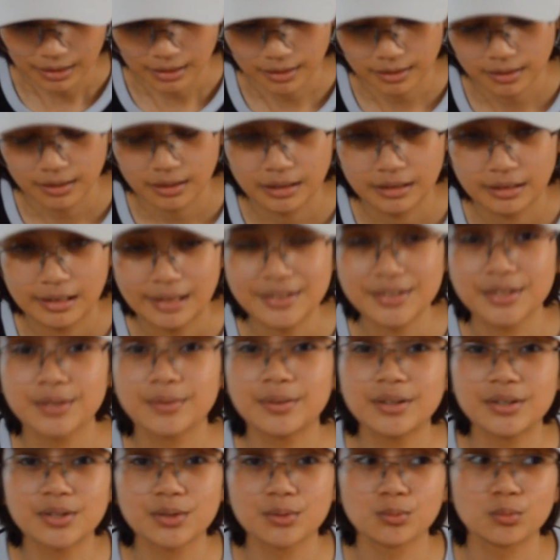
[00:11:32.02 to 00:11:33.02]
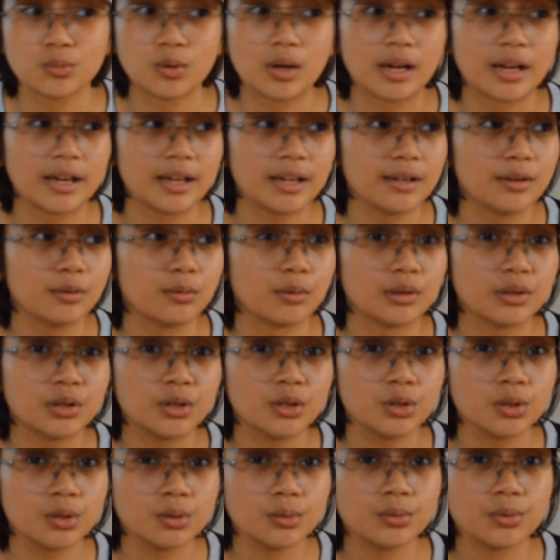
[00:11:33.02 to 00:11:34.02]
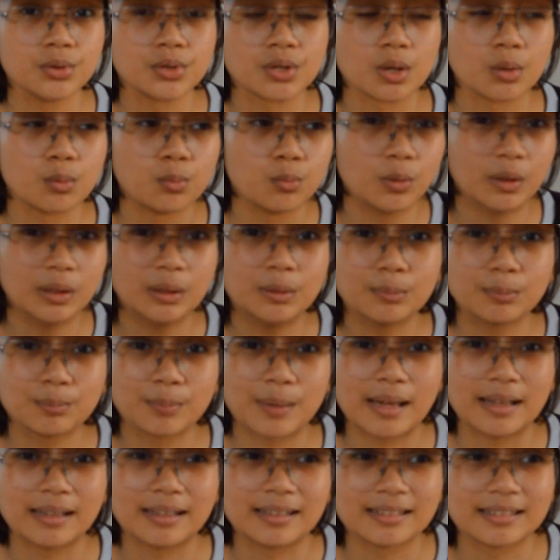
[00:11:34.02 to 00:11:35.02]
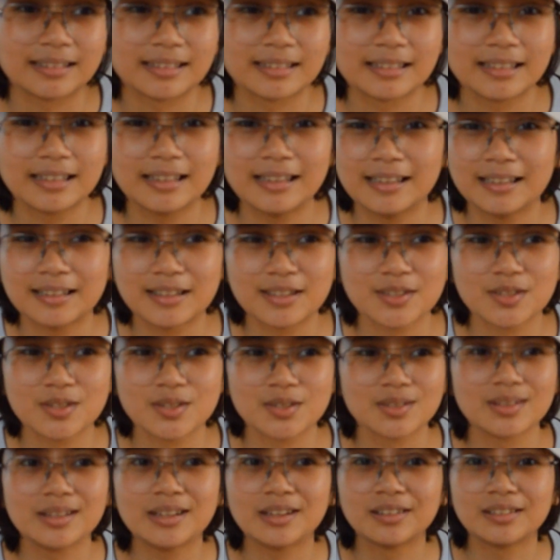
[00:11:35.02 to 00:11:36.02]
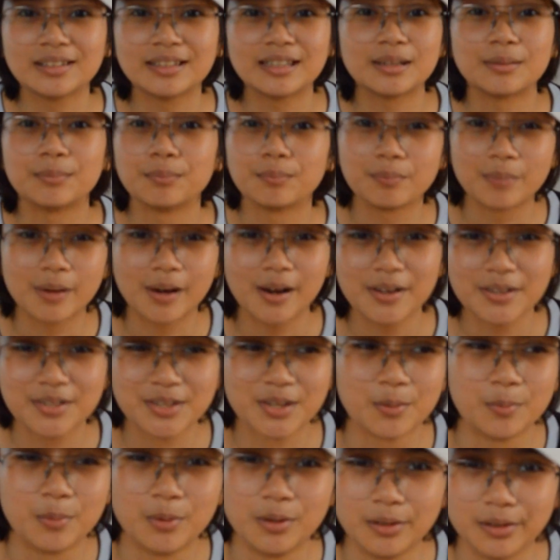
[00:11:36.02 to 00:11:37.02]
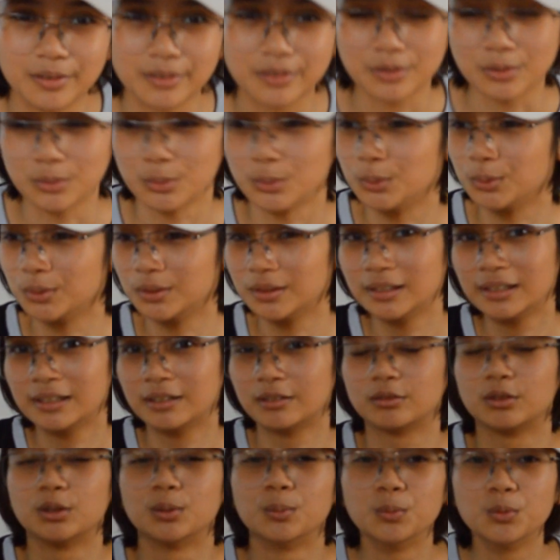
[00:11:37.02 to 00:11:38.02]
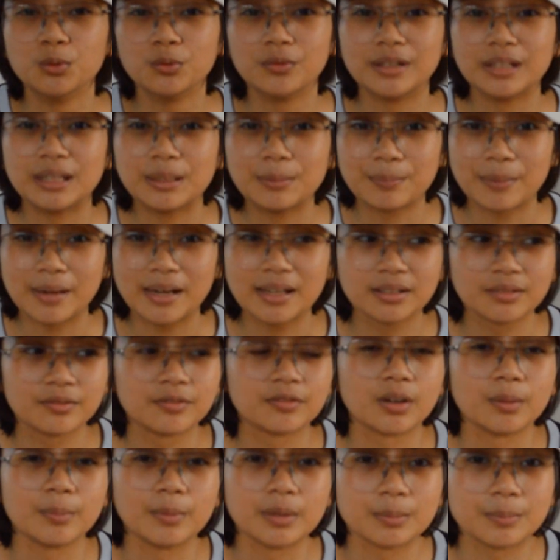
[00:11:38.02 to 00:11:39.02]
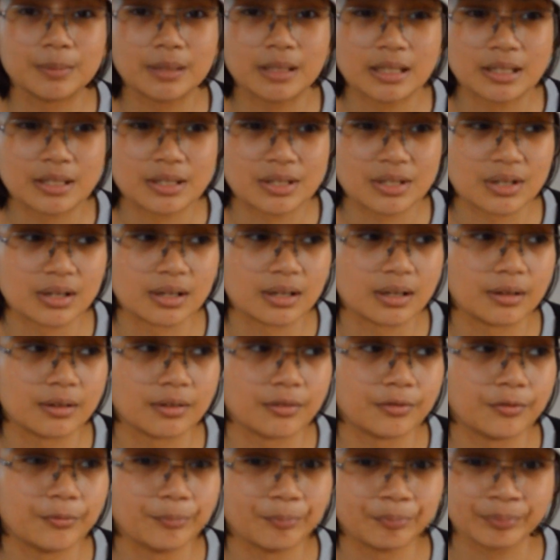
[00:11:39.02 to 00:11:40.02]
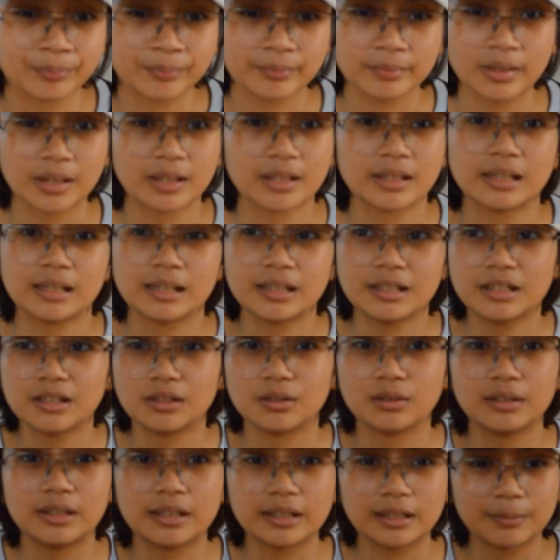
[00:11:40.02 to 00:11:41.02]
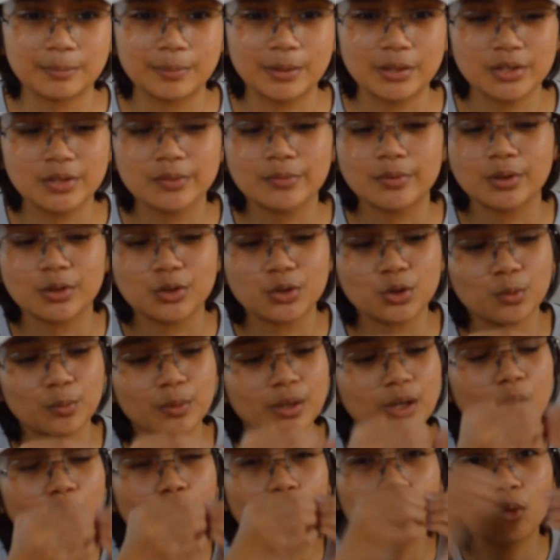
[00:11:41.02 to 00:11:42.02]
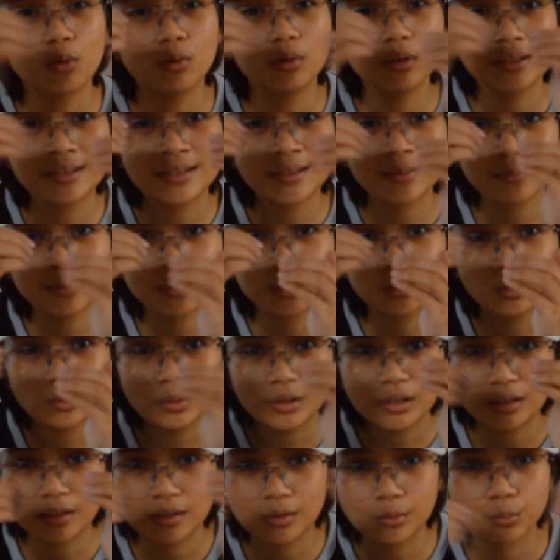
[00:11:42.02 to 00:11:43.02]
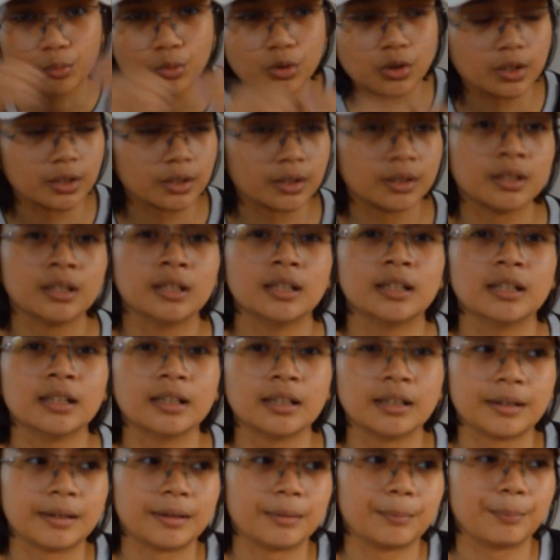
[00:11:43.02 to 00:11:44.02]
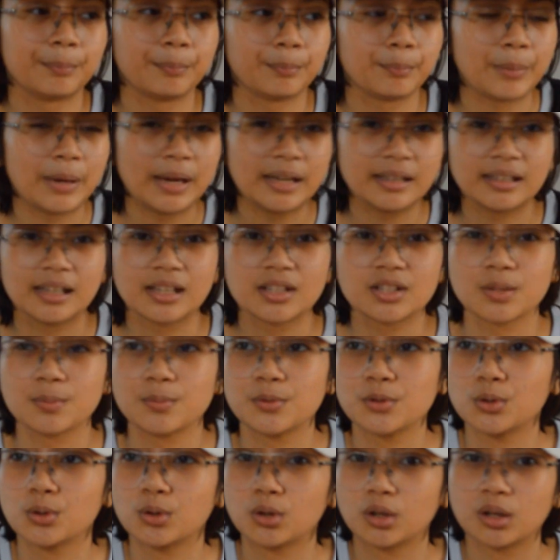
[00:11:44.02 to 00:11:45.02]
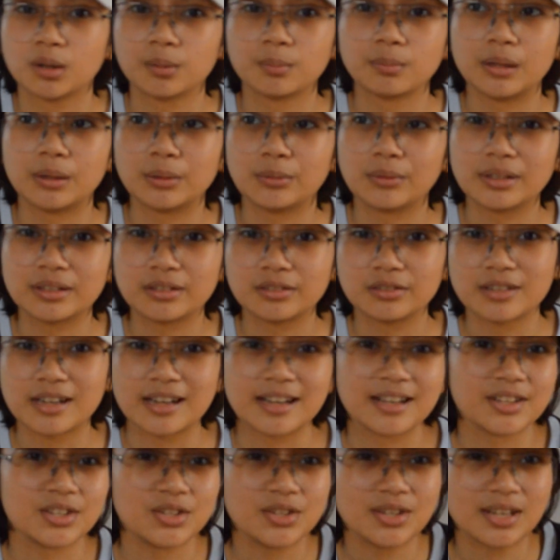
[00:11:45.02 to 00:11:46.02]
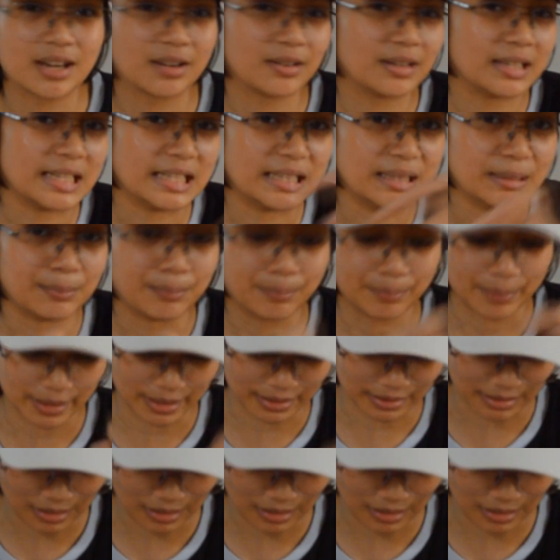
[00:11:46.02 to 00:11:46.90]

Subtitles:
That's the reason why when you use a wooden palette, it's nearly impossible to remove any paint from it because you know, like, because there's so many holes in between the wood, paint gets absorbed, and when it dries, you can't really pick